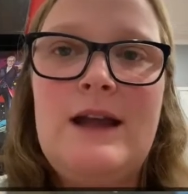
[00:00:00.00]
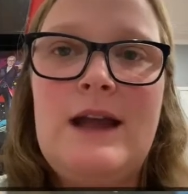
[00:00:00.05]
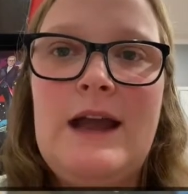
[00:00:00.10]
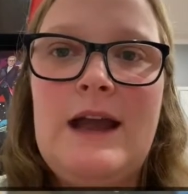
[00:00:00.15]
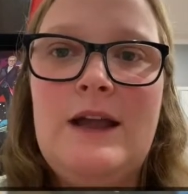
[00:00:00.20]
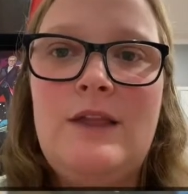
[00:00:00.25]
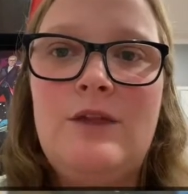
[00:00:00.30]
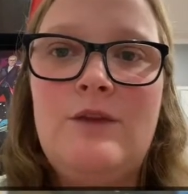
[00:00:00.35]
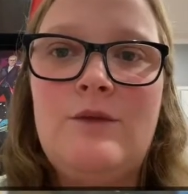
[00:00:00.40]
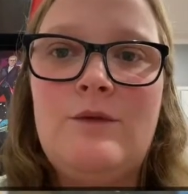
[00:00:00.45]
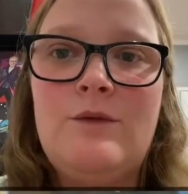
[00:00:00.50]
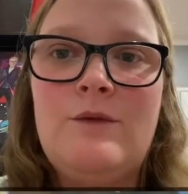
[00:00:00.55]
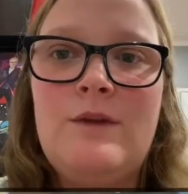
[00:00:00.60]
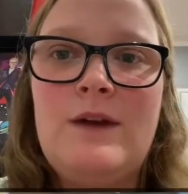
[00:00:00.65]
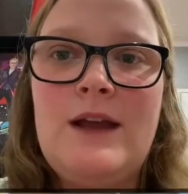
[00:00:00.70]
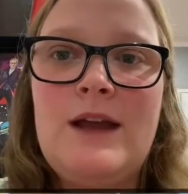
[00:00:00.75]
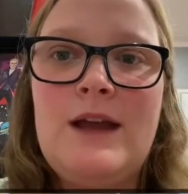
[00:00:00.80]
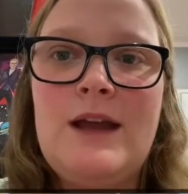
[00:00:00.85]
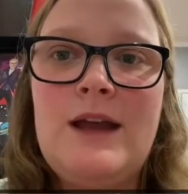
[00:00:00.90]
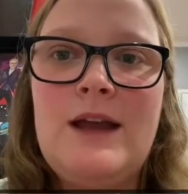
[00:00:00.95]
And the
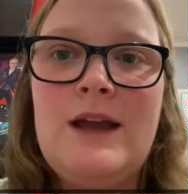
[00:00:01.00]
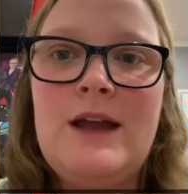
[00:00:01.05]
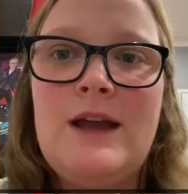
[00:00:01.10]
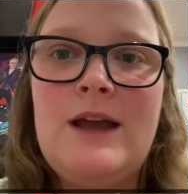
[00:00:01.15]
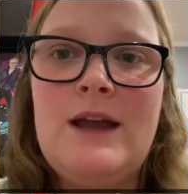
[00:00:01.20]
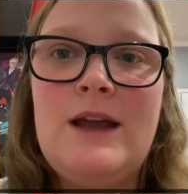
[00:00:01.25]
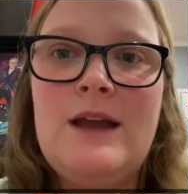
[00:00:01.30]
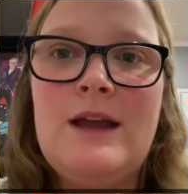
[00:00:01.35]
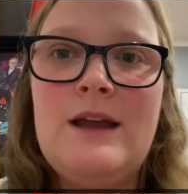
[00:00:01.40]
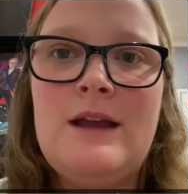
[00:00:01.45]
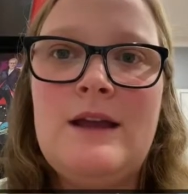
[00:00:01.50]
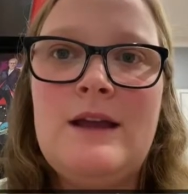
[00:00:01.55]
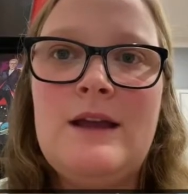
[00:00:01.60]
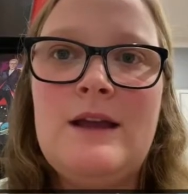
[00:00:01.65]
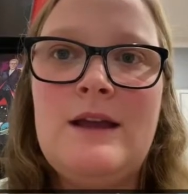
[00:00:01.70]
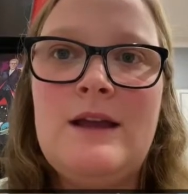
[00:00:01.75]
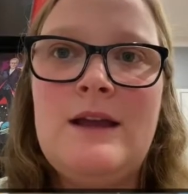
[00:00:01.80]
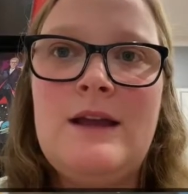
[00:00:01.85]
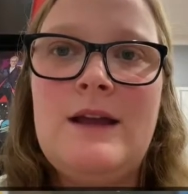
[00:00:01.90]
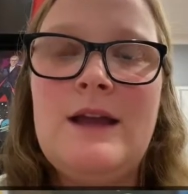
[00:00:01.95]
rare
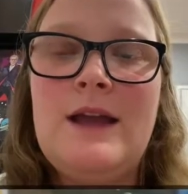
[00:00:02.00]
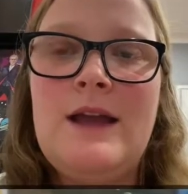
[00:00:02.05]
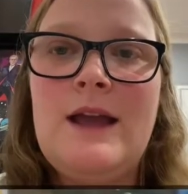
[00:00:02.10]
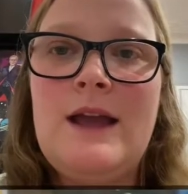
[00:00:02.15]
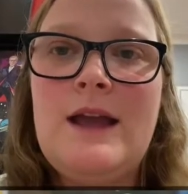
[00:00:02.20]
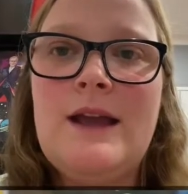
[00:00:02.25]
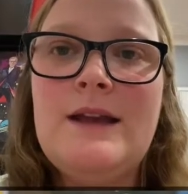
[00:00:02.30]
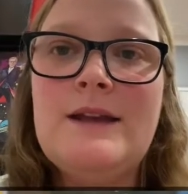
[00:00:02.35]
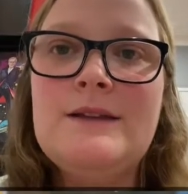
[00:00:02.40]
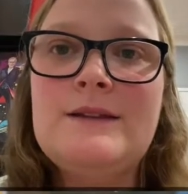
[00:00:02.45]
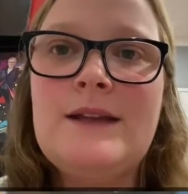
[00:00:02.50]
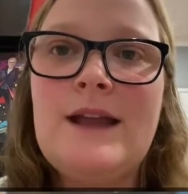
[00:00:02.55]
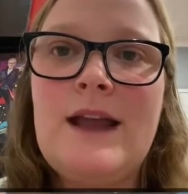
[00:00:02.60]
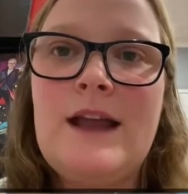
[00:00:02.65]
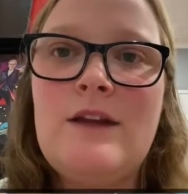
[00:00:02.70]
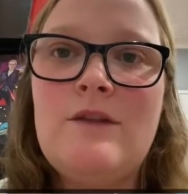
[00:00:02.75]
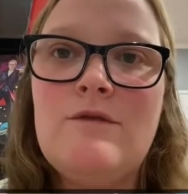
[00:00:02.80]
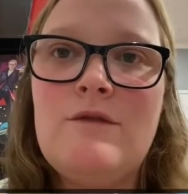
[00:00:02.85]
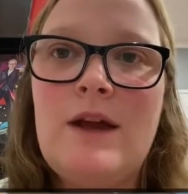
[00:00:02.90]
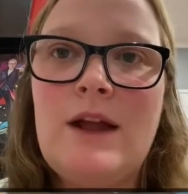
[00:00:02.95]
is
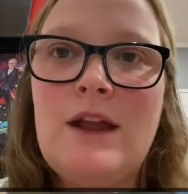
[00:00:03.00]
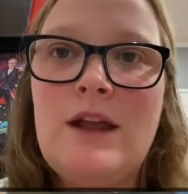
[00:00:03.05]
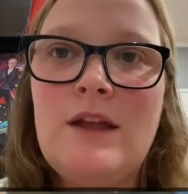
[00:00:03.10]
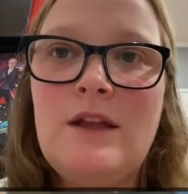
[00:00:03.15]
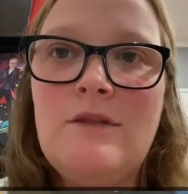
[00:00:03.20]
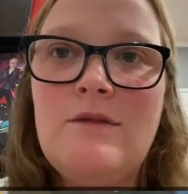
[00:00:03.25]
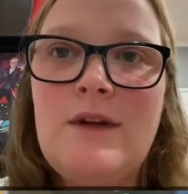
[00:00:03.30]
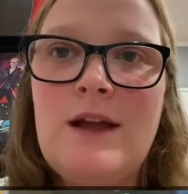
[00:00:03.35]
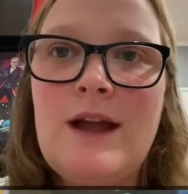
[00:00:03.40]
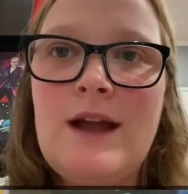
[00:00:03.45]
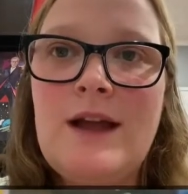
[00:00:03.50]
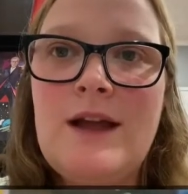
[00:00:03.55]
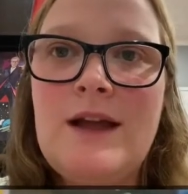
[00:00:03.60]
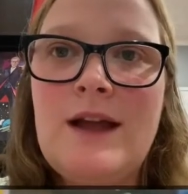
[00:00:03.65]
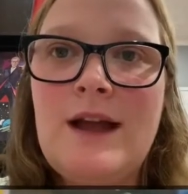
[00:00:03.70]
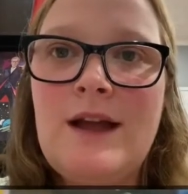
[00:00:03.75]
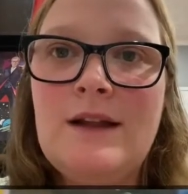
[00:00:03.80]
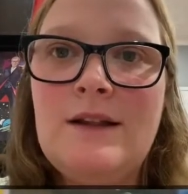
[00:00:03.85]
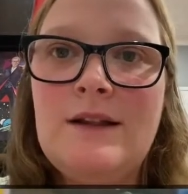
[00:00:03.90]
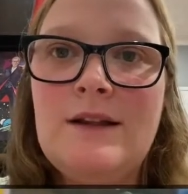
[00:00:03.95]
a regular rare
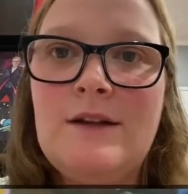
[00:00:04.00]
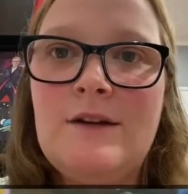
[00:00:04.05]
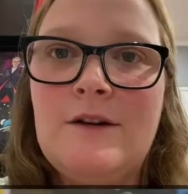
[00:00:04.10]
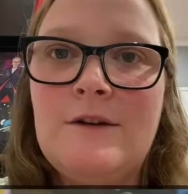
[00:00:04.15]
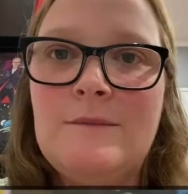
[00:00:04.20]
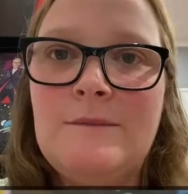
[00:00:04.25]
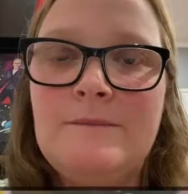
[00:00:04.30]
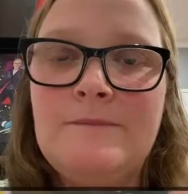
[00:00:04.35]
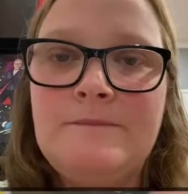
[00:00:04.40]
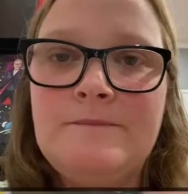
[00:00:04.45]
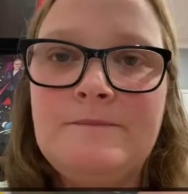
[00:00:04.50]
Kecleon.